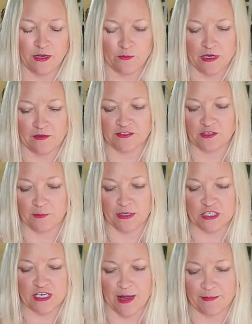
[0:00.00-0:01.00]
We have so
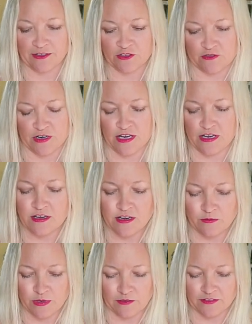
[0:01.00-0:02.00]
much chemistry,
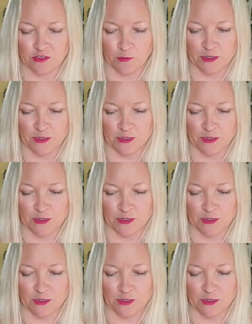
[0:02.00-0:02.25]
we have so